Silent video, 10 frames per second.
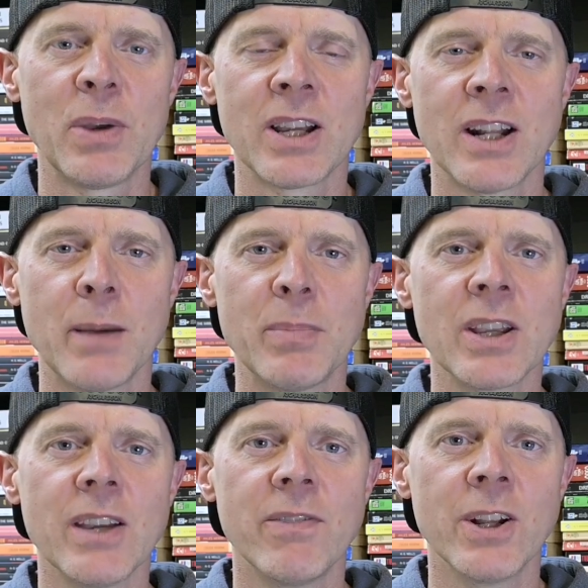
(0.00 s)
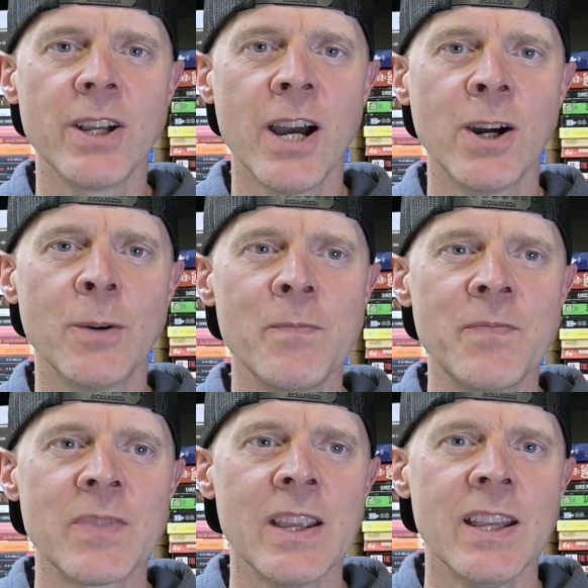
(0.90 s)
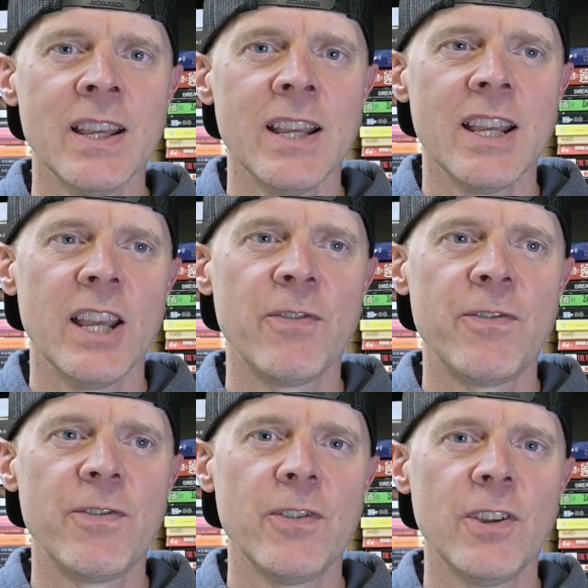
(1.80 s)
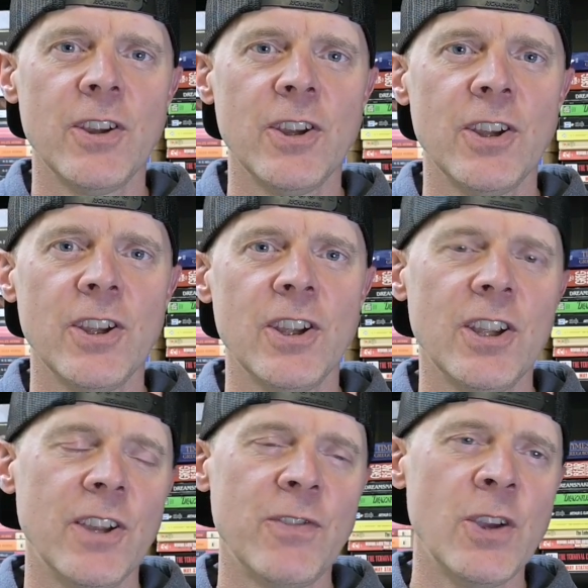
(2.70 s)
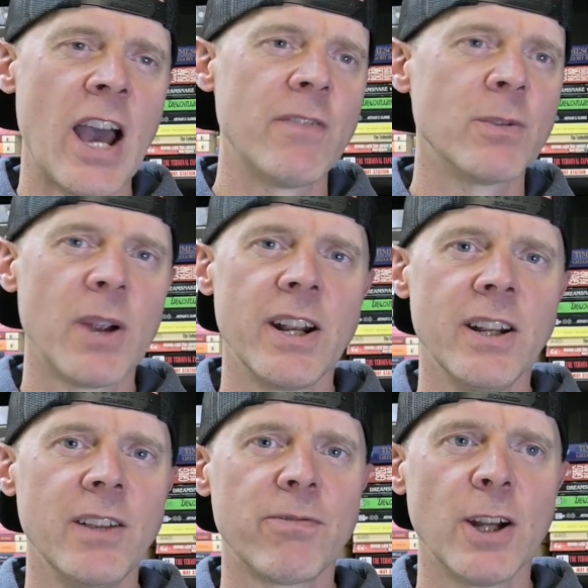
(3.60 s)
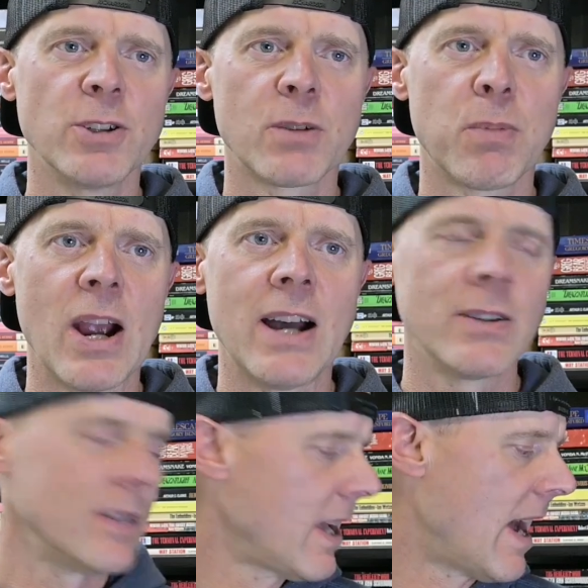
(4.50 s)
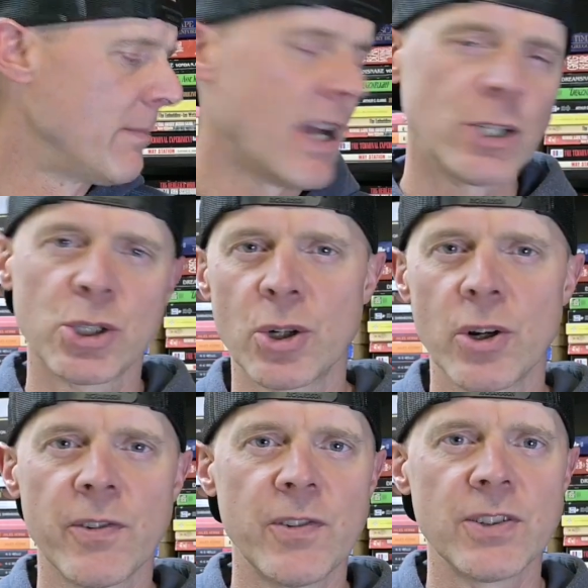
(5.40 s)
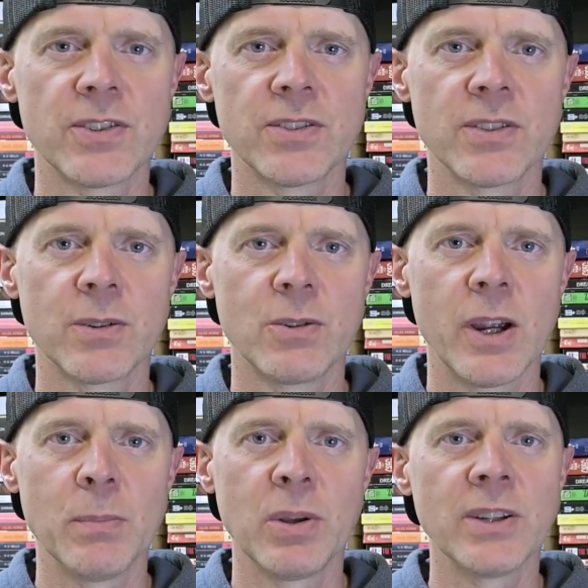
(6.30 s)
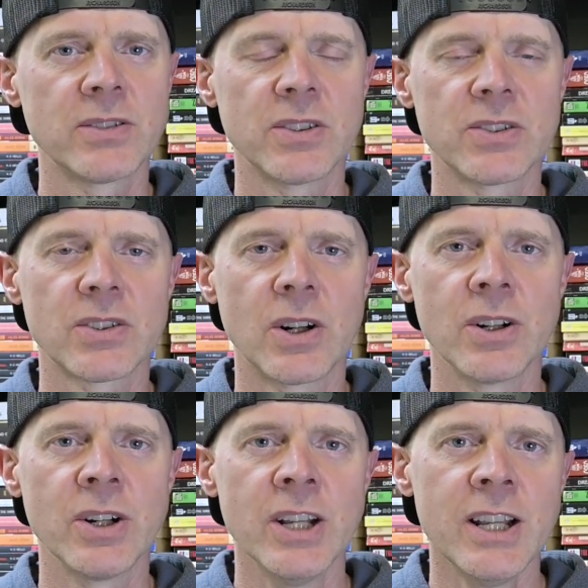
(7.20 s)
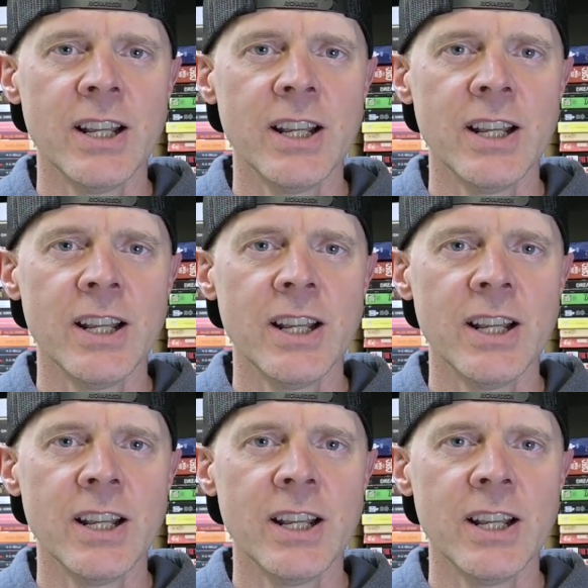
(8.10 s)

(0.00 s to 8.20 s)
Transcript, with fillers: Pick it up and give it a go. If if you haven't read any Fredric Brown, I'm not sure if this is a great place to start.